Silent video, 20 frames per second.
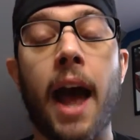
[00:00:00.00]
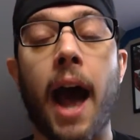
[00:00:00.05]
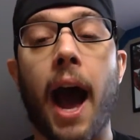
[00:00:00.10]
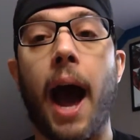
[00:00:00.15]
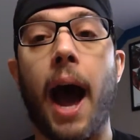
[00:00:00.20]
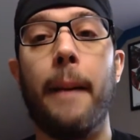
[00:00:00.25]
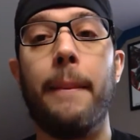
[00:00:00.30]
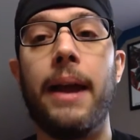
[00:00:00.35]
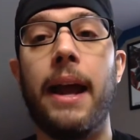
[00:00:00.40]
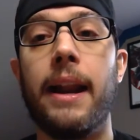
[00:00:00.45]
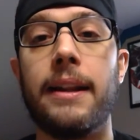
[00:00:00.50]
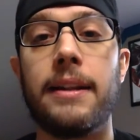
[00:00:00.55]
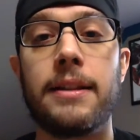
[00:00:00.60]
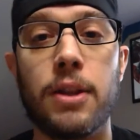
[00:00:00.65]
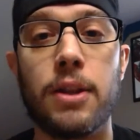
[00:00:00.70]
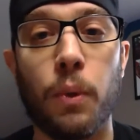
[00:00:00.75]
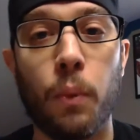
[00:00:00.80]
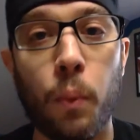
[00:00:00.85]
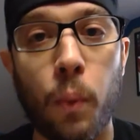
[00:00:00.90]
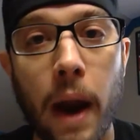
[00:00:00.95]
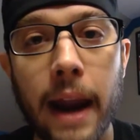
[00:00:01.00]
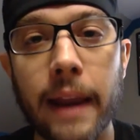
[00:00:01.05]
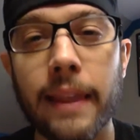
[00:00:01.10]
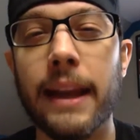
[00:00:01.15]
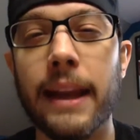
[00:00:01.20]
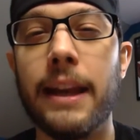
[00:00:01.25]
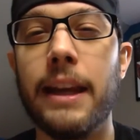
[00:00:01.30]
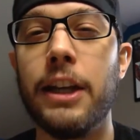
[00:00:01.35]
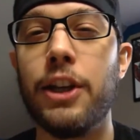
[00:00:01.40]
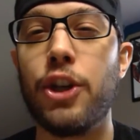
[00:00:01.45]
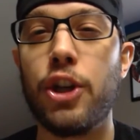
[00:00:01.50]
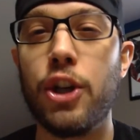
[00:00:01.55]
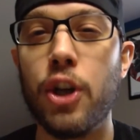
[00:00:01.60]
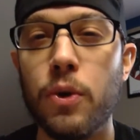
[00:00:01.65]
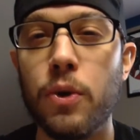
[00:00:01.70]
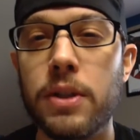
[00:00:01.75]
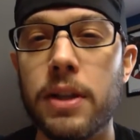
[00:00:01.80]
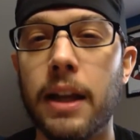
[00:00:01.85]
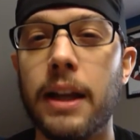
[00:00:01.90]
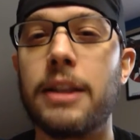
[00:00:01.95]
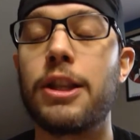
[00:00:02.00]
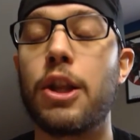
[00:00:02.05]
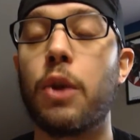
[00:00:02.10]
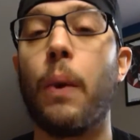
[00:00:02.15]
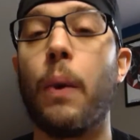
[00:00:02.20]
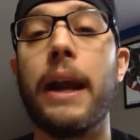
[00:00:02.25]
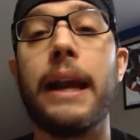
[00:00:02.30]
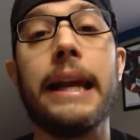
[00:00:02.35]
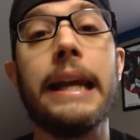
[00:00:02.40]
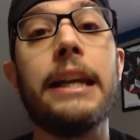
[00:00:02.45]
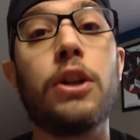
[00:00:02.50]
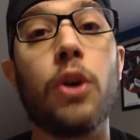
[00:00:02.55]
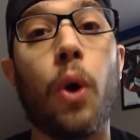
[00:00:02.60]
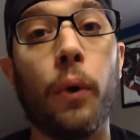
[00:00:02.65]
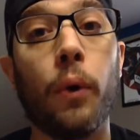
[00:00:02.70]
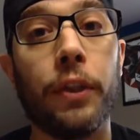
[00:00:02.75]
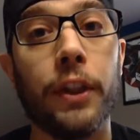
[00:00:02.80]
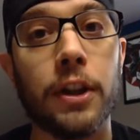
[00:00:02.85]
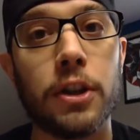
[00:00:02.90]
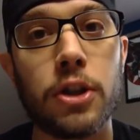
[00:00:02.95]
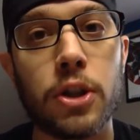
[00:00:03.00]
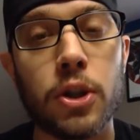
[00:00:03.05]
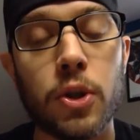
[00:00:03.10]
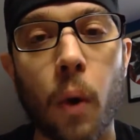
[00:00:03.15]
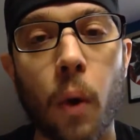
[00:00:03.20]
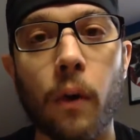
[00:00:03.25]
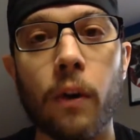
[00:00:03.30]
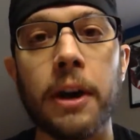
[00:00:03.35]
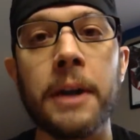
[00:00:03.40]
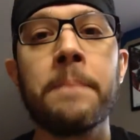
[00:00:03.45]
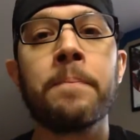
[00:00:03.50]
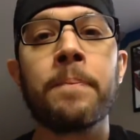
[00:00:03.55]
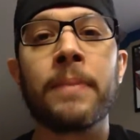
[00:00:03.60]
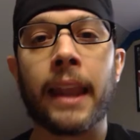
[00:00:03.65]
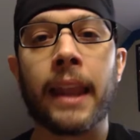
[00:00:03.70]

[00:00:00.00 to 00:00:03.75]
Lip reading: And it's the way that he shoots it, it's the way he told the story.